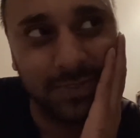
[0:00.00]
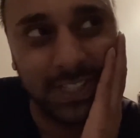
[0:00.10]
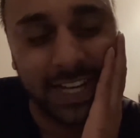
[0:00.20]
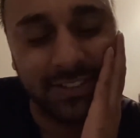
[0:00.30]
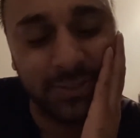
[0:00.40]

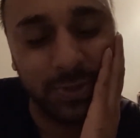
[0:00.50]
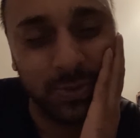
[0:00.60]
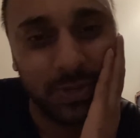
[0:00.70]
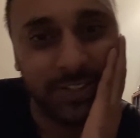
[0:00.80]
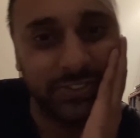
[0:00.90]
guess who it
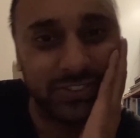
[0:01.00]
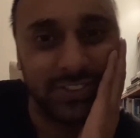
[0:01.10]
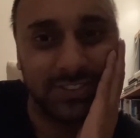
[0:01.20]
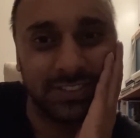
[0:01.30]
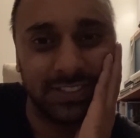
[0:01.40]
was,
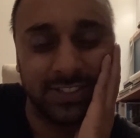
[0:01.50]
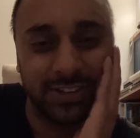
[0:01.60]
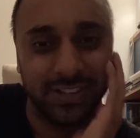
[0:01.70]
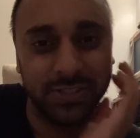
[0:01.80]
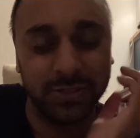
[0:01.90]
because it
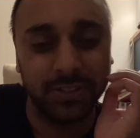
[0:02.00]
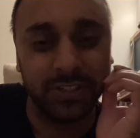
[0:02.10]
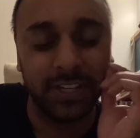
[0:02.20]
turned into